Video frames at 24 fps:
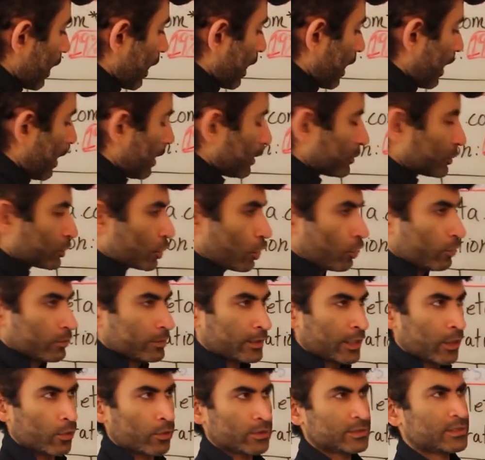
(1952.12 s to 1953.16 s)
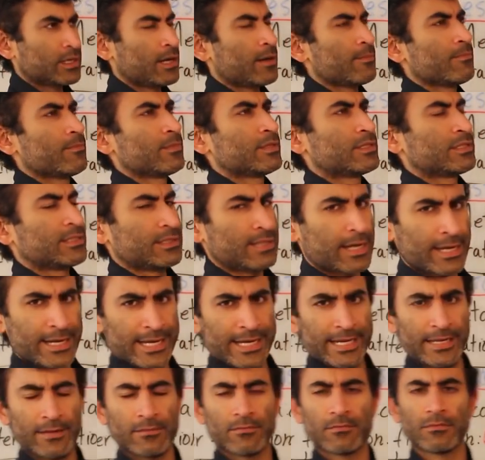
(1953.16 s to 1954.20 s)
Uh, so there was a
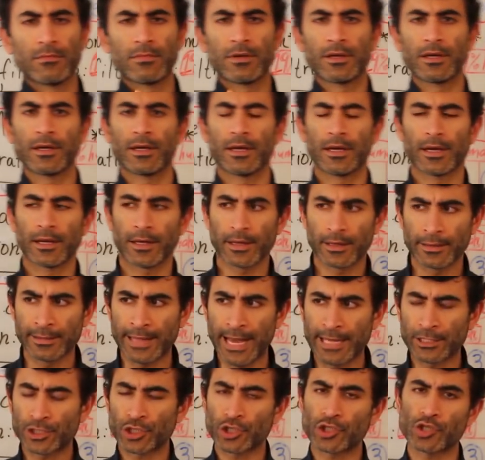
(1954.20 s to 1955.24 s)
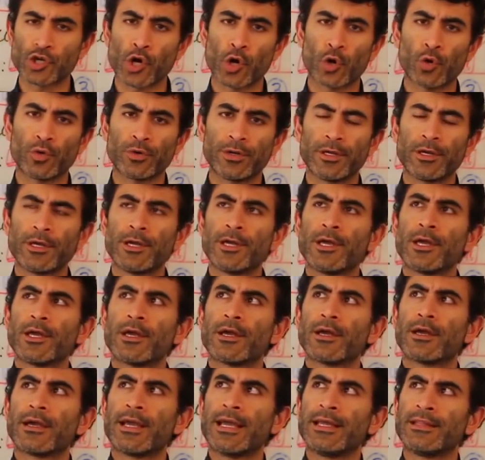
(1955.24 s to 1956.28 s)
study that showed
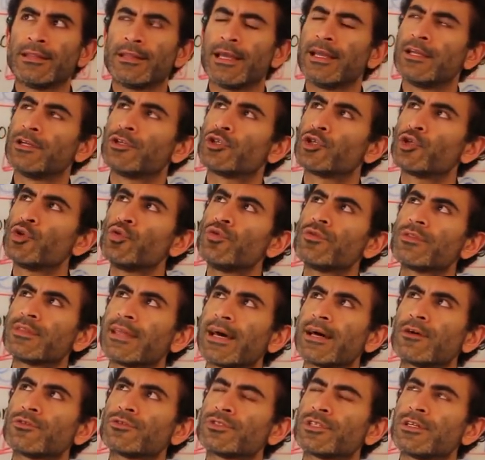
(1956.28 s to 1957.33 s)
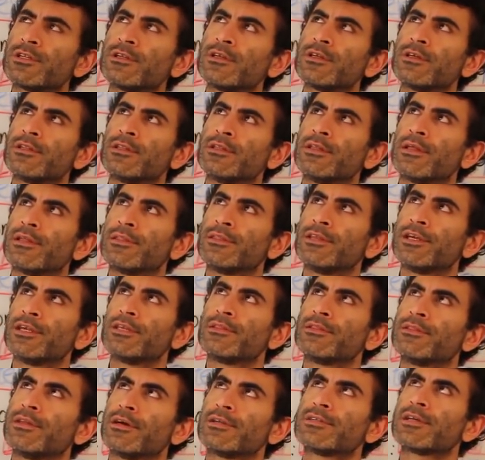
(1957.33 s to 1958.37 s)
in, in 2000, the,
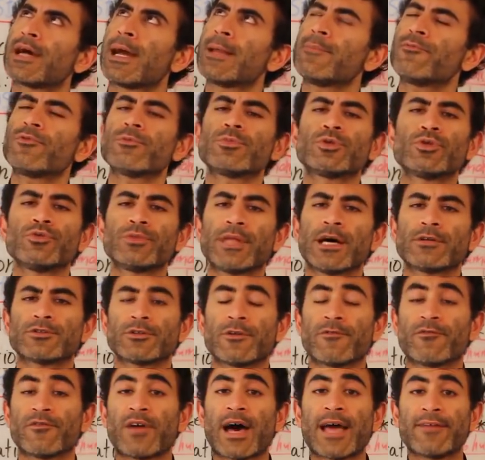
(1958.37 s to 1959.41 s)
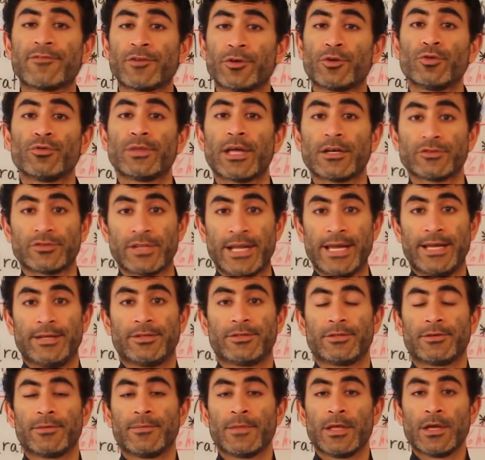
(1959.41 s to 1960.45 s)
the, the time from 2005 to
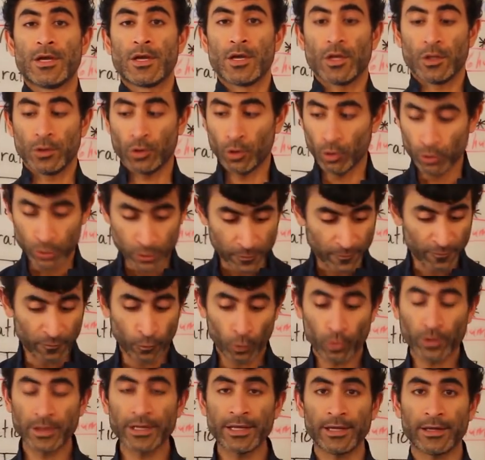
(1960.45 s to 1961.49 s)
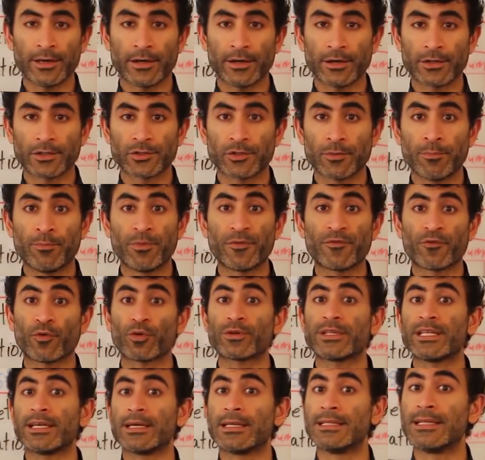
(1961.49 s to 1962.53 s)
2008, those four years
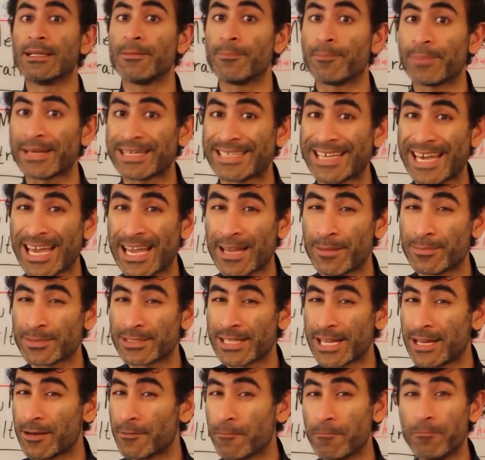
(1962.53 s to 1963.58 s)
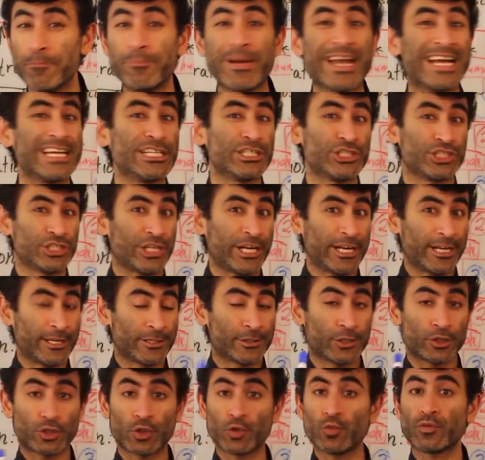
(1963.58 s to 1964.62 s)
before the Olympic Games in
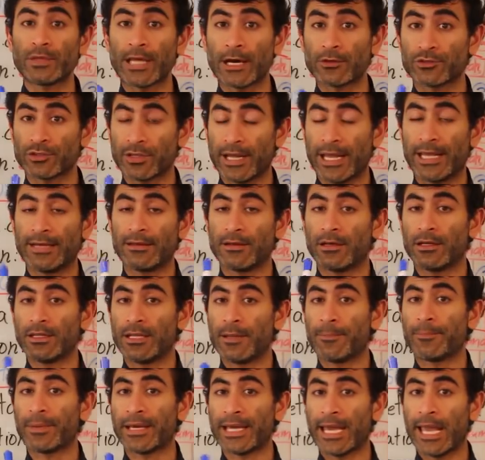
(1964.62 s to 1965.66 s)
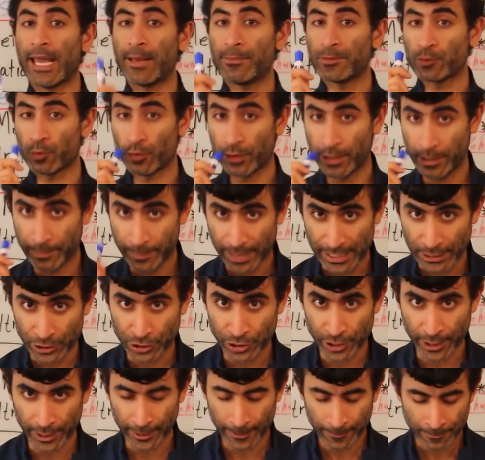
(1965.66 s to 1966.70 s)
Beijing, the 2008 Olympic Games were in
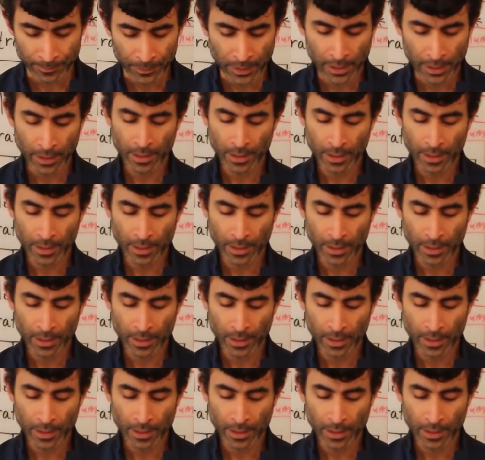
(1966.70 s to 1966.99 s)
Beijing,